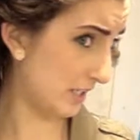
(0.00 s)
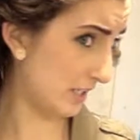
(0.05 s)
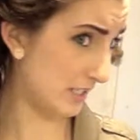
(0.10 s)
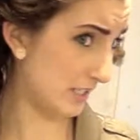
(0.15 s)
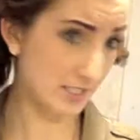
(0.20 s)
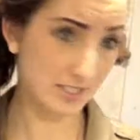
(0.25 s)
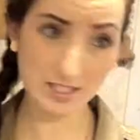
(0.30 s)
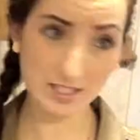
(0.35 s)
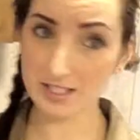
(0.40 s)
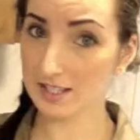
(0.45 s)

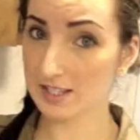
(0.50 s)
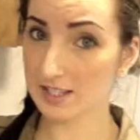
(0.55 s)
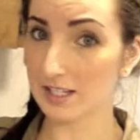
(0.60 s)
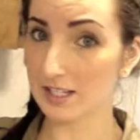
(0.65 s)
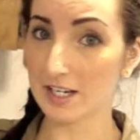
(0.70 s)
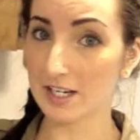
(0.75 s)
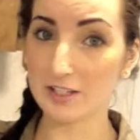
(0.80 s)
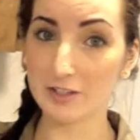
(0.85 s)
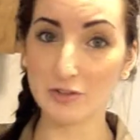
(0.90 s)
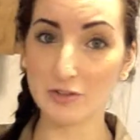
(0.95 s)
easy
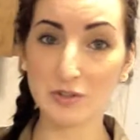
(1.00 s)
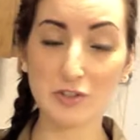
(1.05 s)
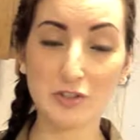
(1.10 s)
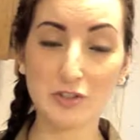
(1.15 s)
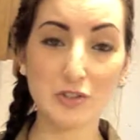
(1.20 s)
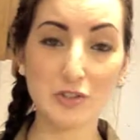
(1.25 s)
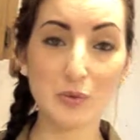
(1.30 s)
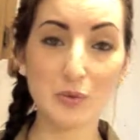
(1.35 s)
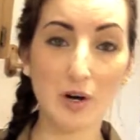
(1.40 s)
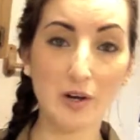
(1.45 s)
that you can
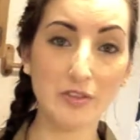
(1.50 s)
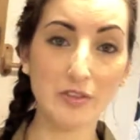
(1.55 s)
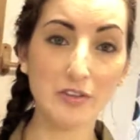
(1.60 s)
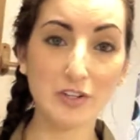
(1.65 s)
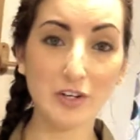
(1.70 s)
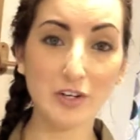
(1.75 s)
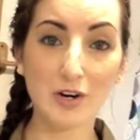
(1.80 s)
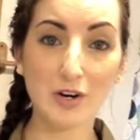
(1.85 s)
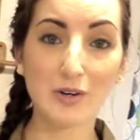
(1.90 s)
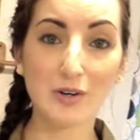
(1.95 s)
do on the
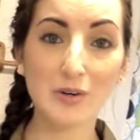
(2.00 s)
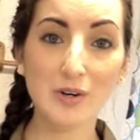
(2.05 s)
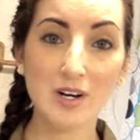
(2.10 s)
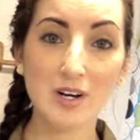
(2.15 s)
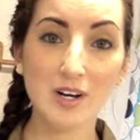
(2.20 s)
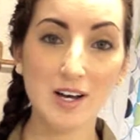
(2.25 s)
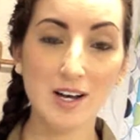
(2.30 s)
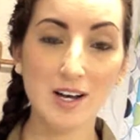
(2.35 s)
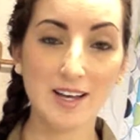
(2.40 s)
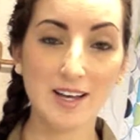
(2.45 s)
go,
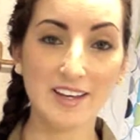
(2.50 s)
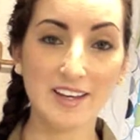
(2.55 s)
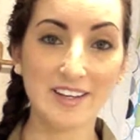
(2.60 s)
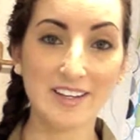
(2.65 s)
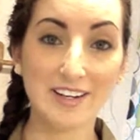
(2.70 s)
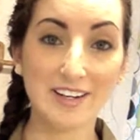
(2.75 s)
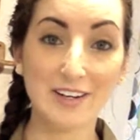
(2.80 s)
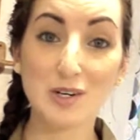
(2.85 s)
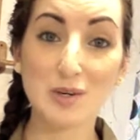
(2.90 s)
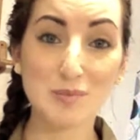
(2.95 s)

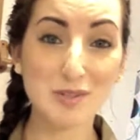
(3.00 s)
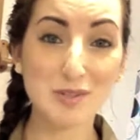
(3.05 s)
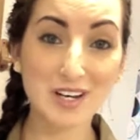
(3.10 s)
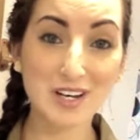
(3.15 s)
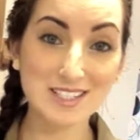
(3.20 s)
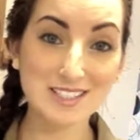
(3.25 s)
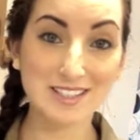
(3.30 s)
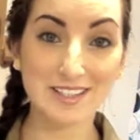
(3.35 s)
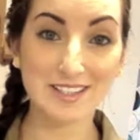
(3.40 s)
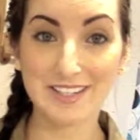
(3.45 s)
and I hope you
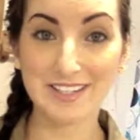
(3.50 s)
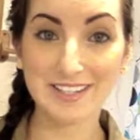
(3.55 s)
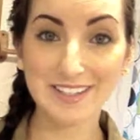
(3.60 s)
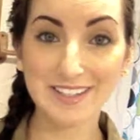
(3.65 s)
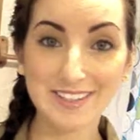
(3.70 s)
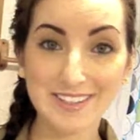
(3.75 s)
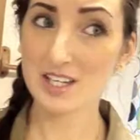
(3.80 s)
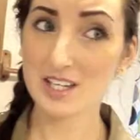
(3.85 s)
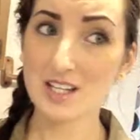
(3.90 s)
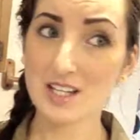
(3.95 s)
guys like it.